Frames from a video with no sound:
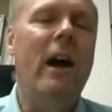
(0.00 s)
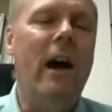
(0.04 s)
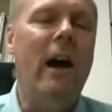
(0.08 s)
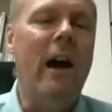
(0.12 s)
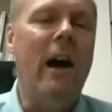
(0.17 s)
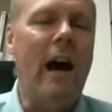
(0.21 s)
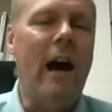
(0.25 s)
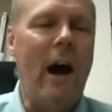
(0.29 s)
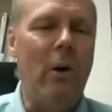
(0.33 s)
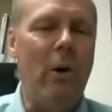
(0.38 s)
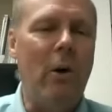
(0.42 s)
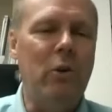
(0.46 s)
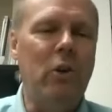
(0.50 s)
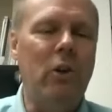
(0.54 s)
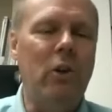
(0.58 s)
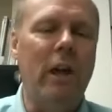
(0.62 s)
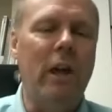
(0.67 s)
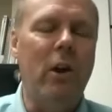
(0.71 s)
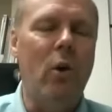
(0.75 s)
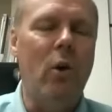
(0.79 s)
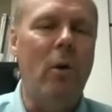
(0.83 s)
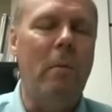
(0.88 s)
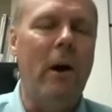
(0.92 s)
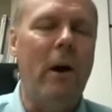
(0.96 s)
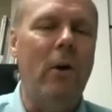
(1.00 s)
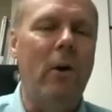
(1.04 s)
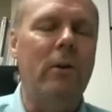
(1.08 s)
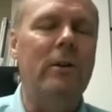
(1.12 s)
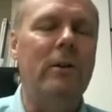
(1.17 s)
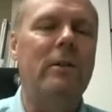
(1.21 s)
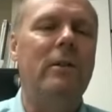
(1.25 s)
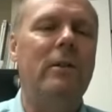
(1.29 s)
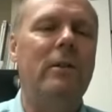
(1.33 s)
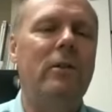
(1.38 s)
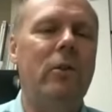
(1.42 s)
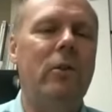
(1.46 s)
how should they go about
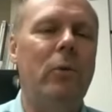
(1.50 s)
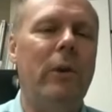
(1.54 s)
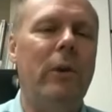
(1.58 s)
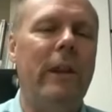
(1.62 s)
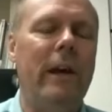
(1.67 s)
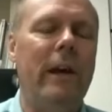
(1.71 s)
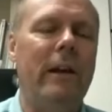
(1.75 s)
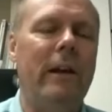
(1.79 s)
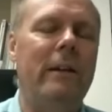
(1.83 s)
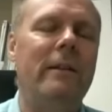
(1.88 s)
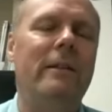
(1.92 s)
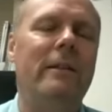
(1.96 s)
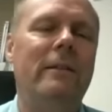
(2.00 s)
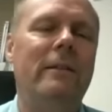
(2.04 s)
doing that?